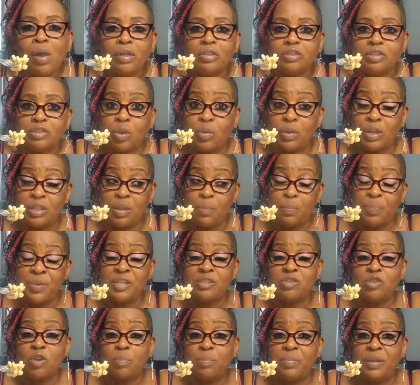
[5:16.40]
So in the
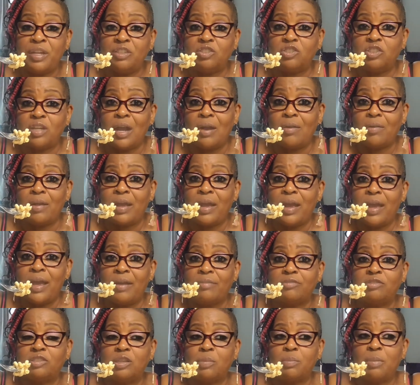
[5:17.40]
pinto beans, y'all, I
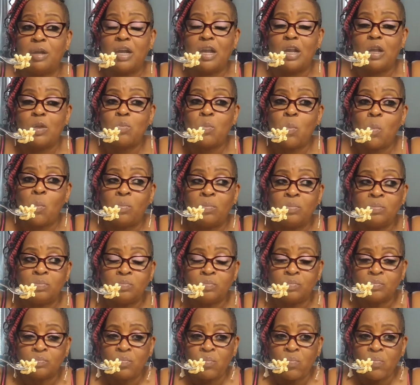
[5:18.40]
have some
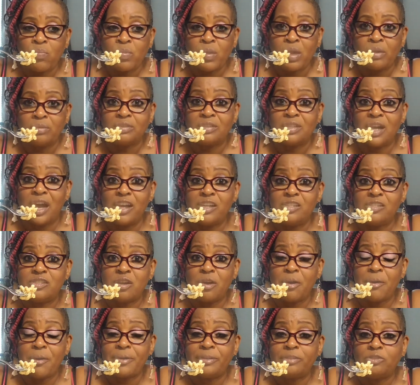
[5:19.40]
diced
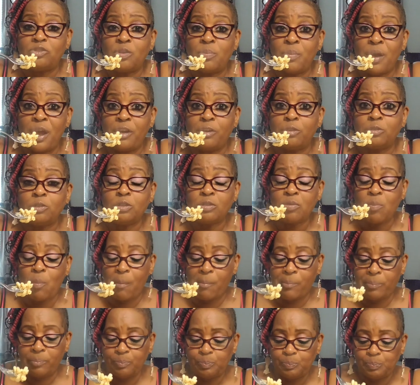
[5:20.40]
tomatoes,
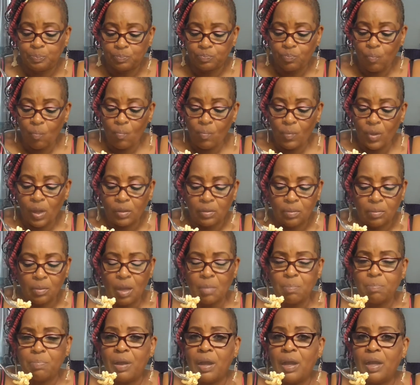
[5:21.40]

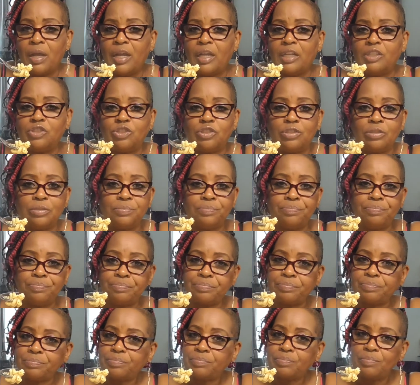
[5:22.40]
a bunch
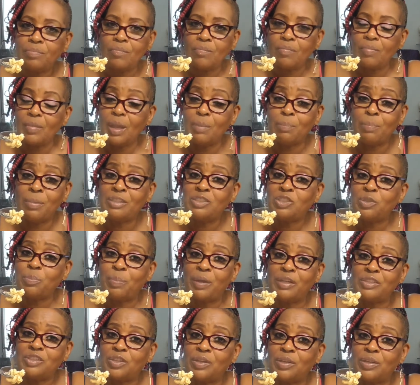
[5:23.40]

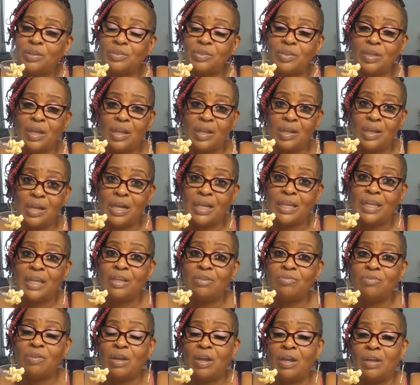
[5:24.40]
of yellow
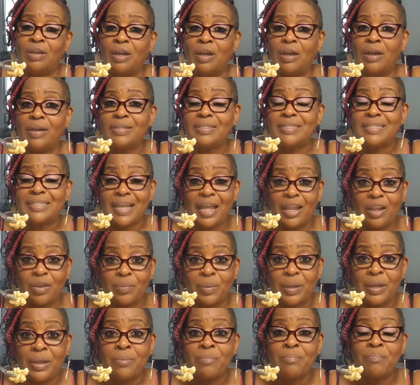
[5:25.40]
onion and
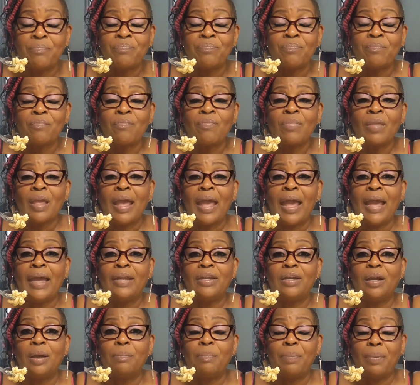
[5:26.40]
celery,
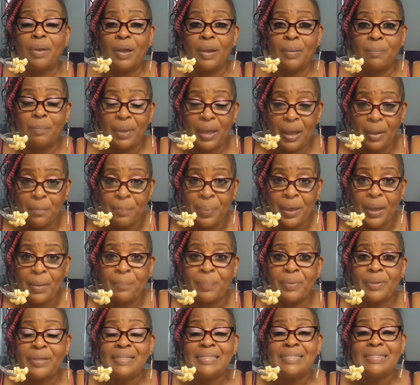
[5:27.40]
and a bell
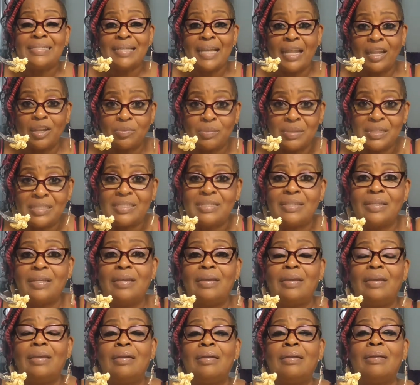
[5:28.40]
pepper and celery
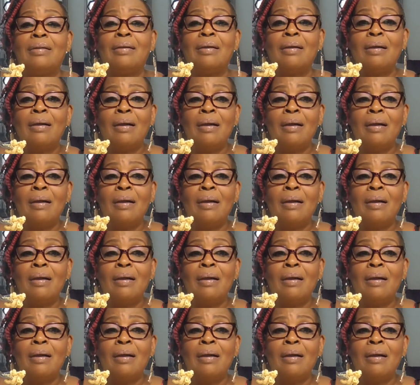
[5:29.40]
seed,